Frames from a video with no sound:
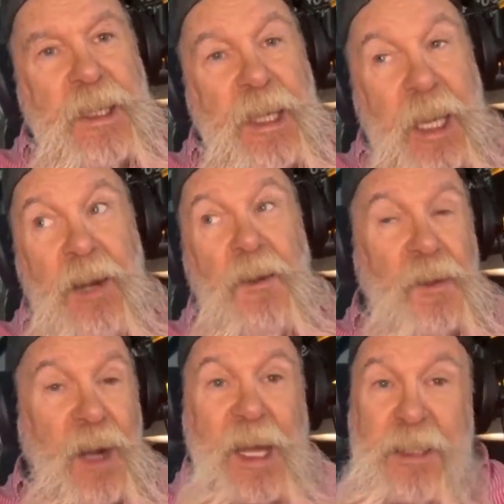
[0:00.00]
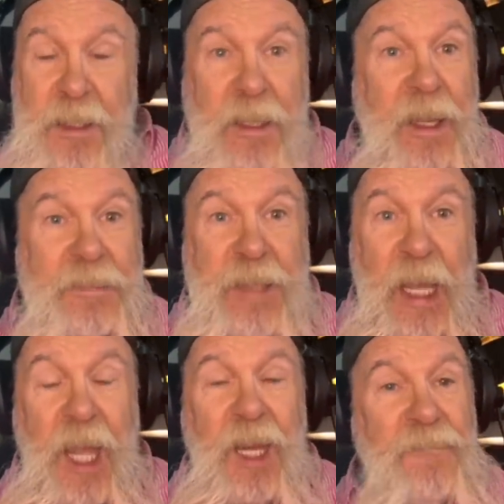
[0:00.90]
It looked like a
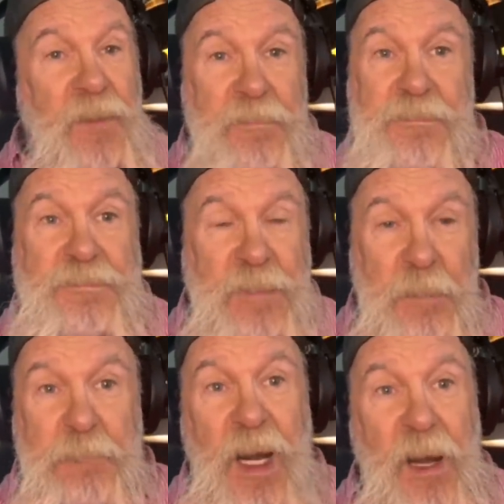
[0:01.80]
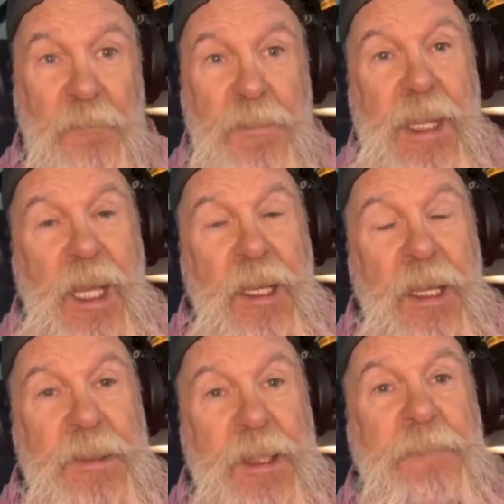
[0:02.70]
hell of a bump.
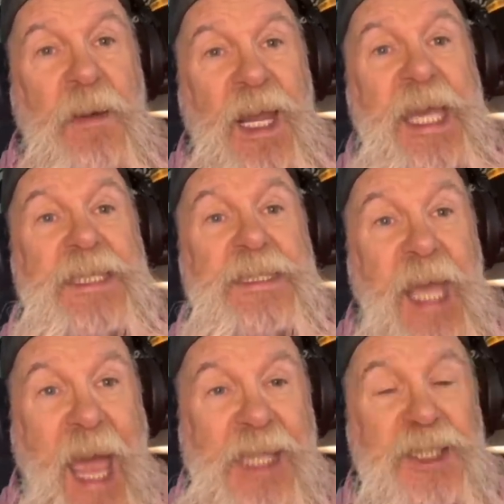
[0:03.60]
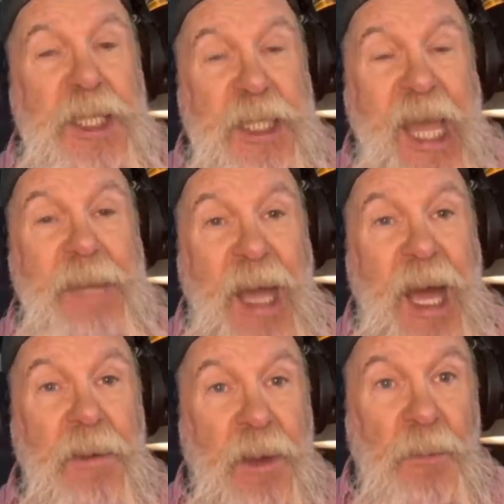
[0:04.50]
The police actually came
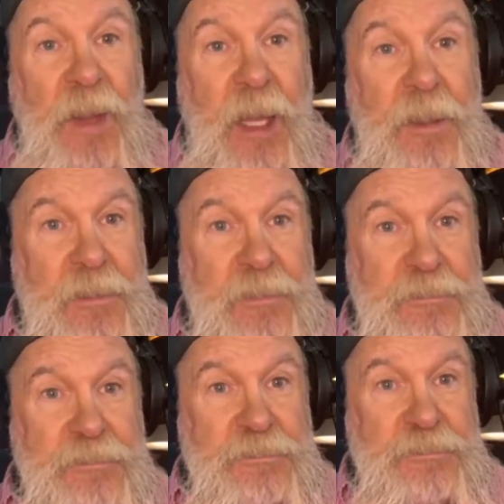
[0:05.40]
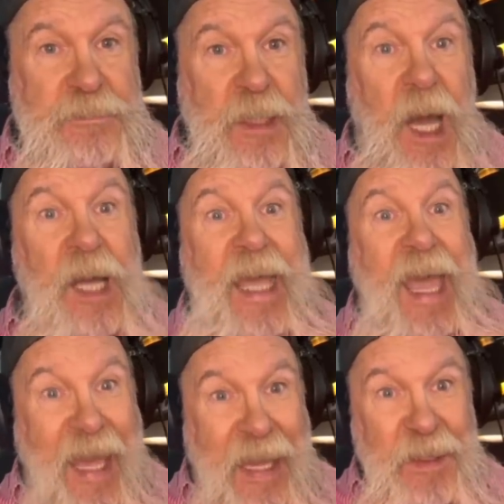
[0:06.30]
out on that.
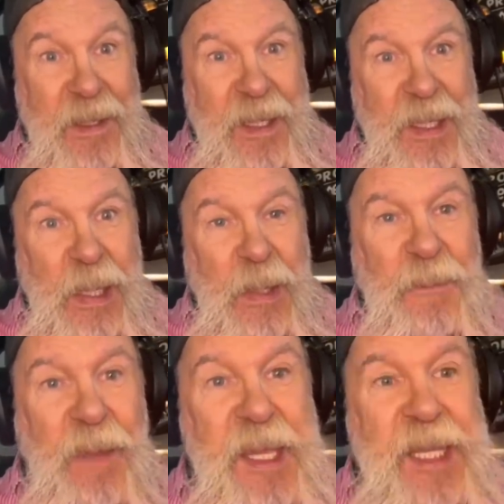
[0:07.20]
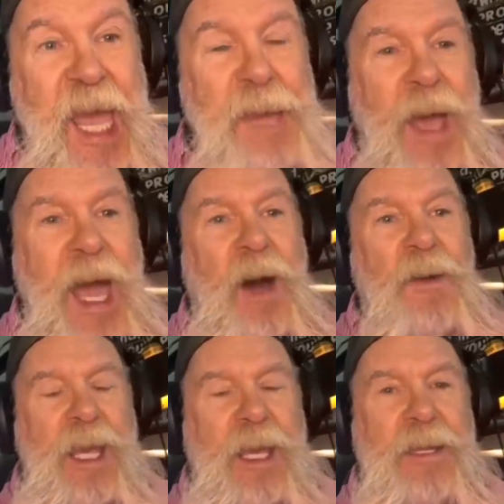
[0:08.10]
Again, they came
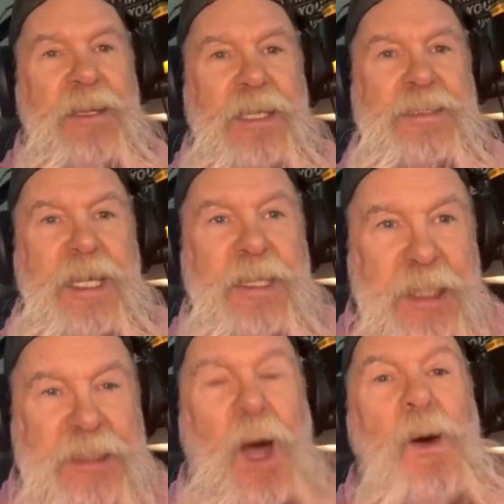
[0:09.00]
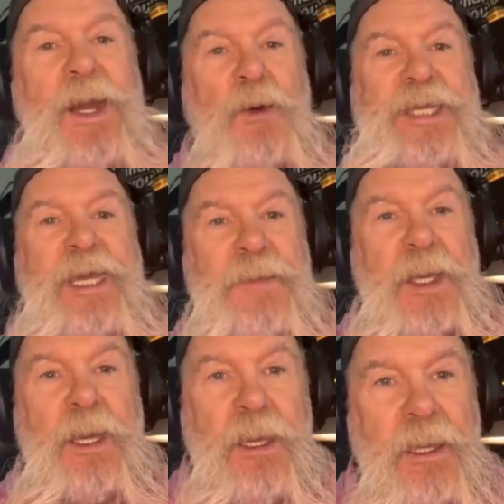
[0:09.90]
out and they said they saw it on
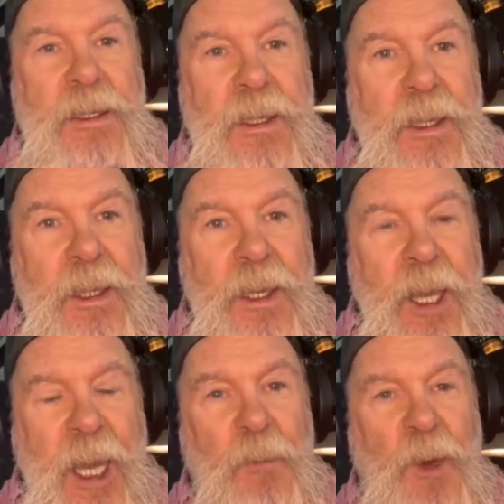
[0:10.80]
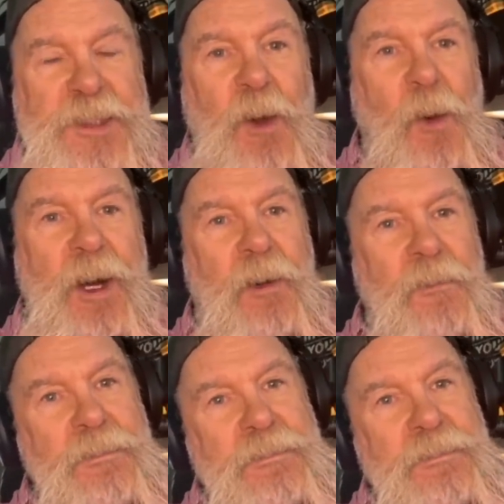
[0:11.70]
TV and what's going on.